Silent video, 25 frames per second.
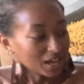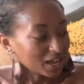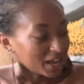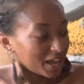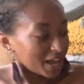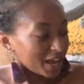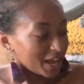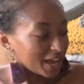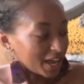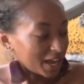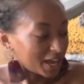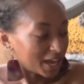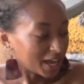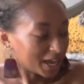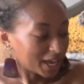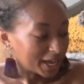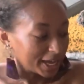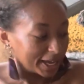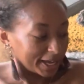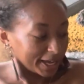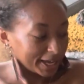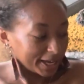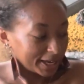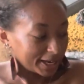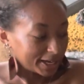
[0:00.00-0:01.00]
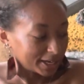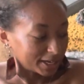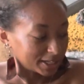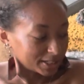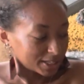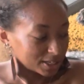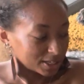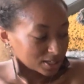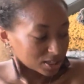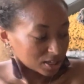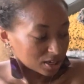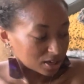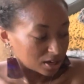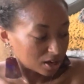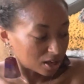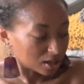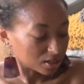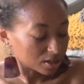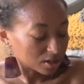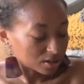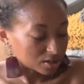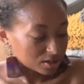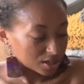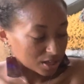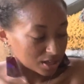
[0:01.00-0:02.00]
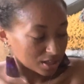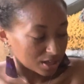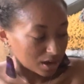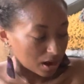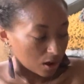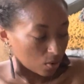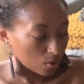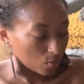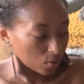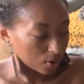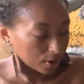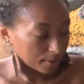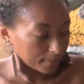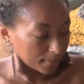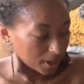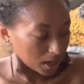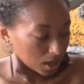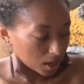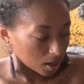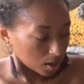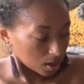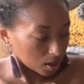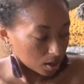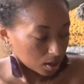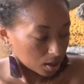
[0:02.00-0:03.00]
and there's another thing that I want to make.